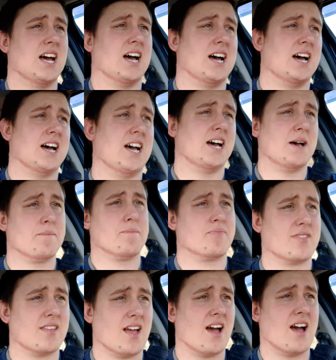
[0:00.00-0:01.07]
Um,
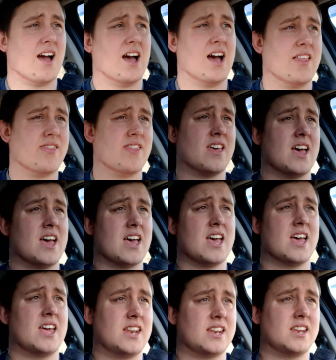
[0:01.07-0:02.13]
and
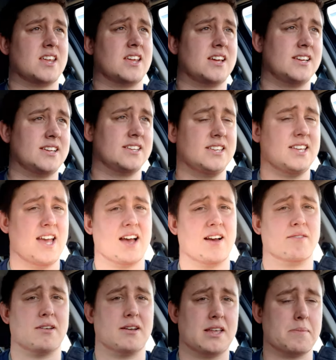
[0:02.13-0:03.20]
then, yeah,
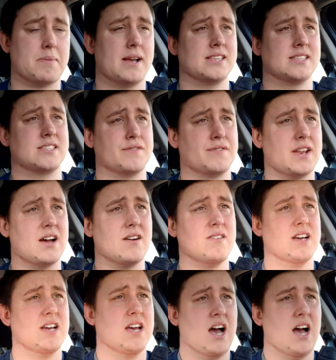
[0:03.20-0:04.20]
I'm gonna get the paint and stuff now.